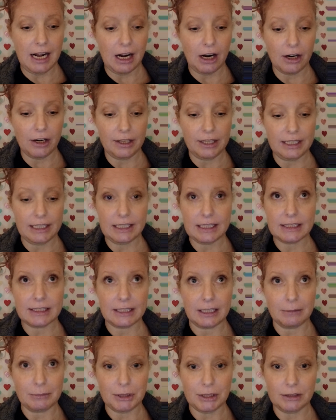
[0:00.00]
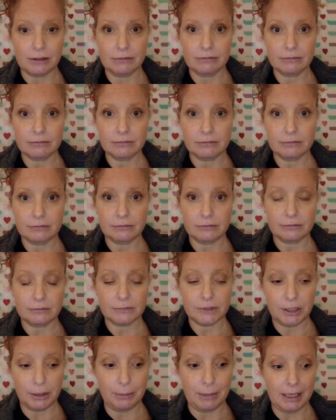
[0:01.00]
are the exception
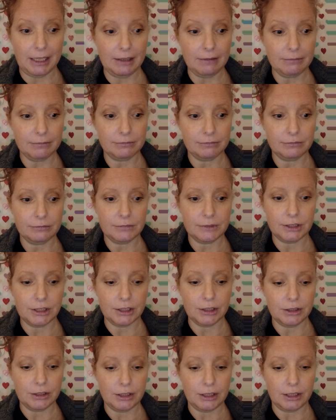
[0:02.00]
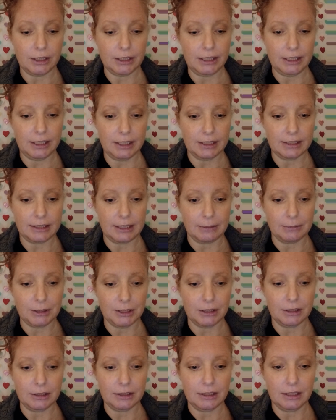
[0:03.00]
to me. Children are the
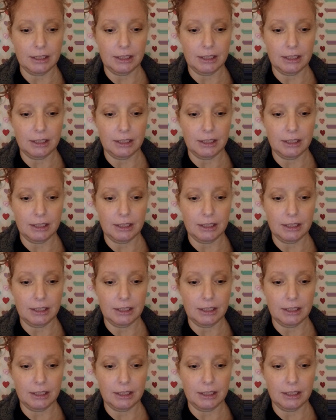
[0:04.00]
exception.